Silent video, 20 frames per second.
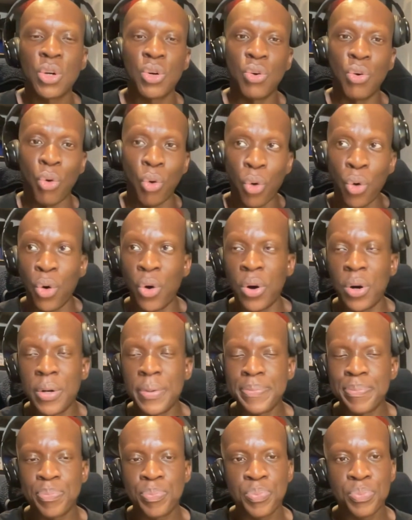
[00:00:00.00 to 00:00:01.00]
or
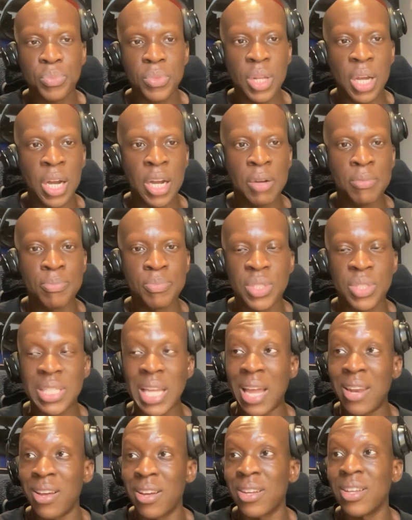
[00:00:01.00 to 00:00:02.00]

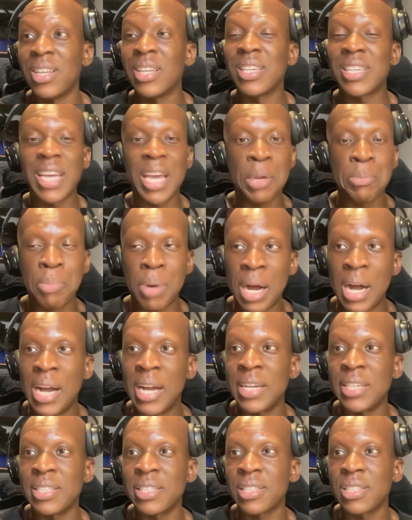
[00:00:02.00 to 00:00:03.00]
Salah get in
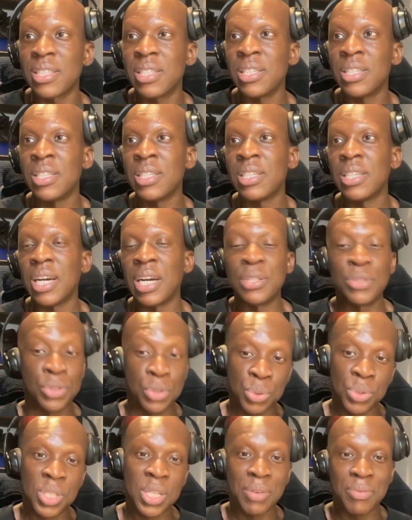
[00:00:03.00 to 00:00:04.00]
behind and
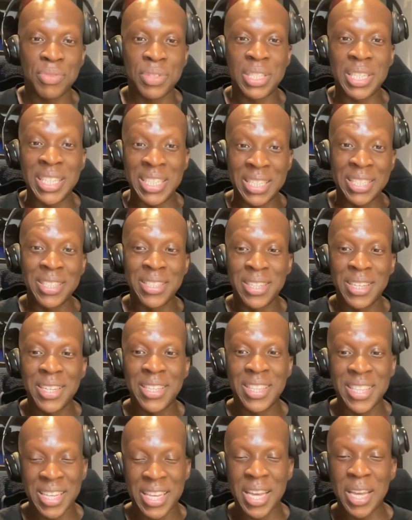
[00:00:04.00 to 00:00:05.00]
do something in
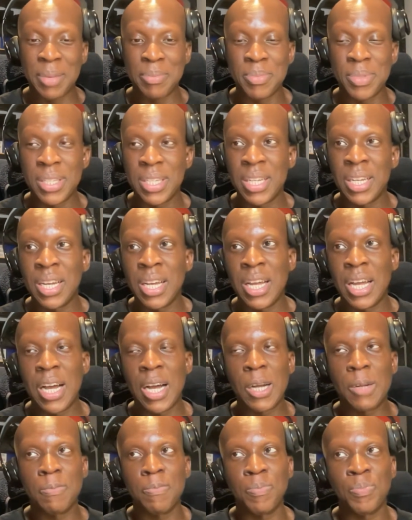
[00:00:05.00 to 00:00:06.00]
the game
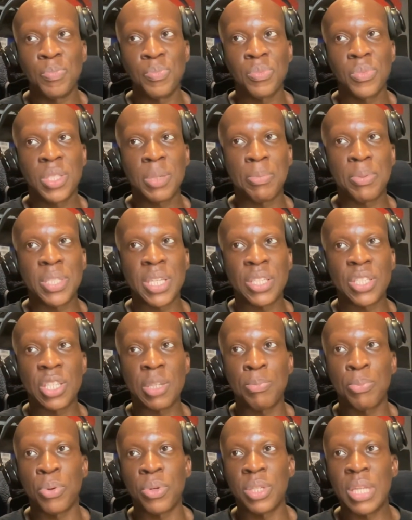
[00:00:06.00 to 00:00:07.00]
to
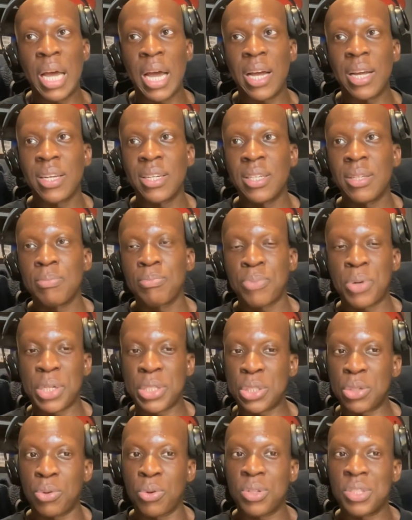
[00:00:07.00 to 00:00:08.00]
potentially put that
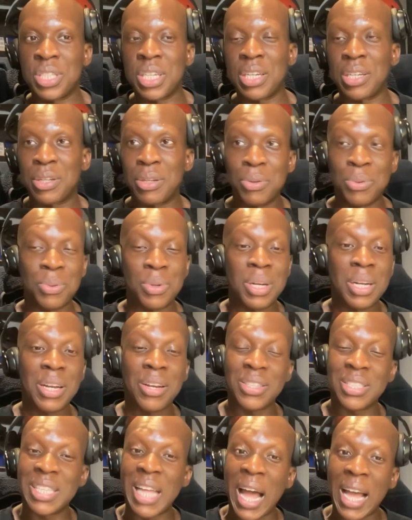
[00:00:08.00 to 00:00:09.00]
pressure on Senegal?
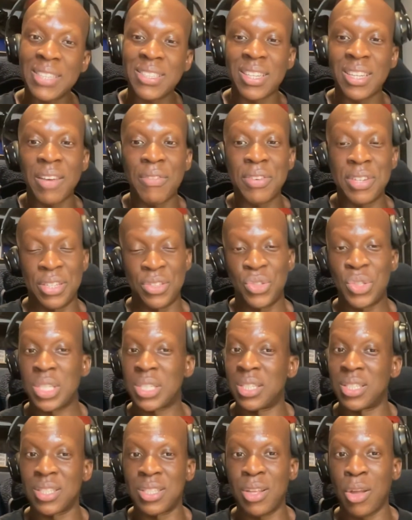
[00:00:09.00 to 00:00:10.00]
Because that's another
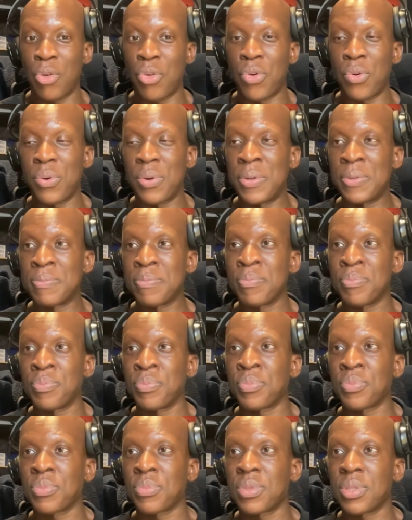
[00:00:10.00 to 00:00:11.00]
interesting scenario.
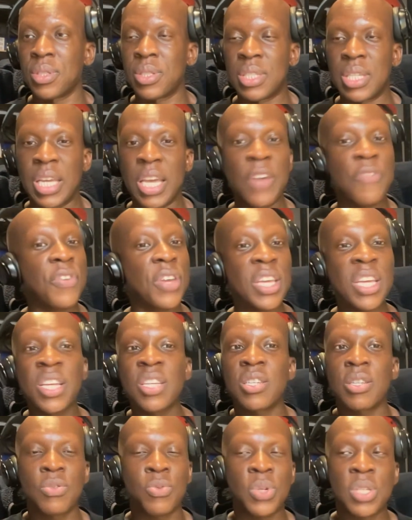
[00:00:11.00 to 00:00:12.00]
If
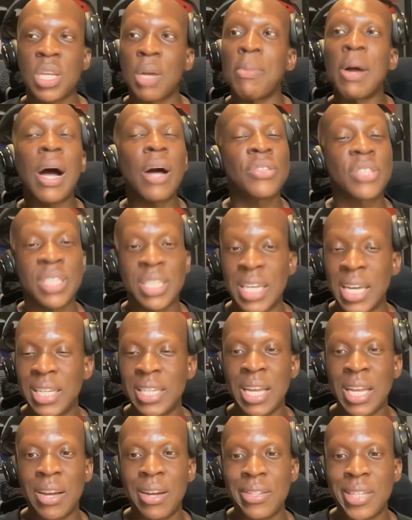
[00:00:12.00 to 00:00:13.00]
Egypt were somehow to get
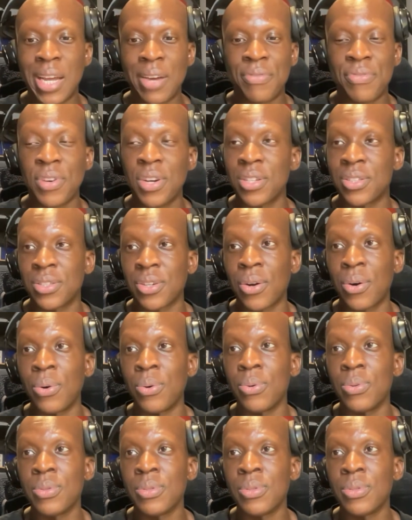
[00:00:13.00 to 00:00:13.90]
that first goal,